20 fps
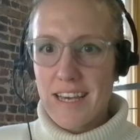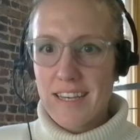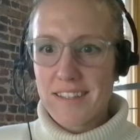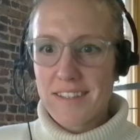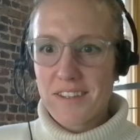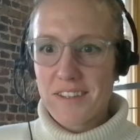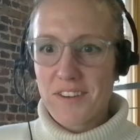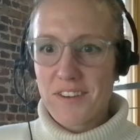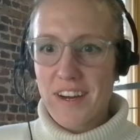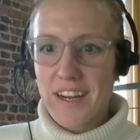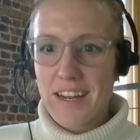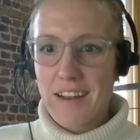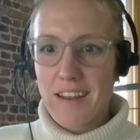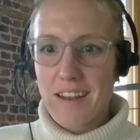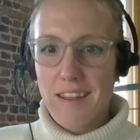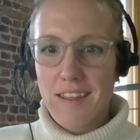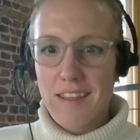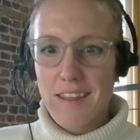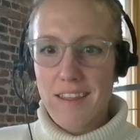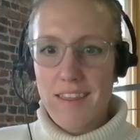Yes,
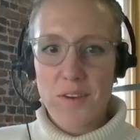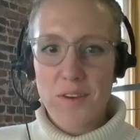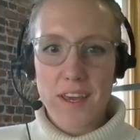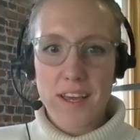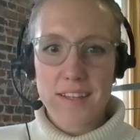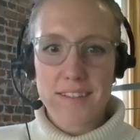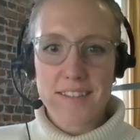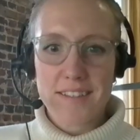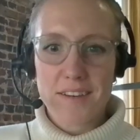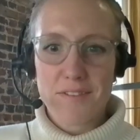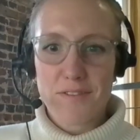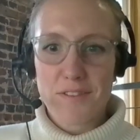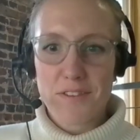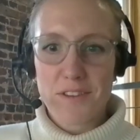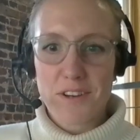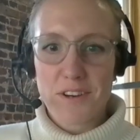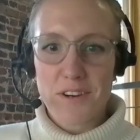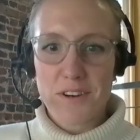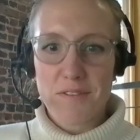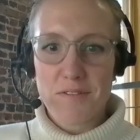great. Thank you, Katja,
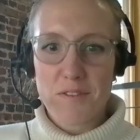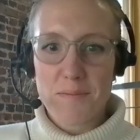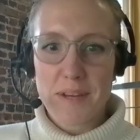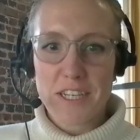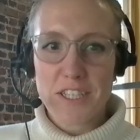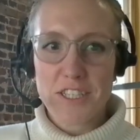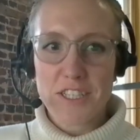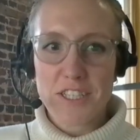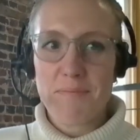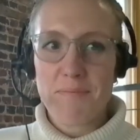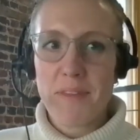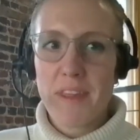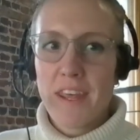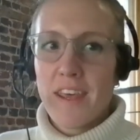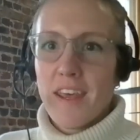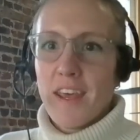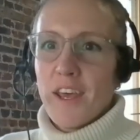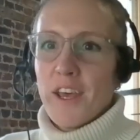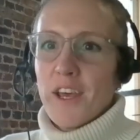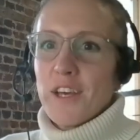for the confirmation.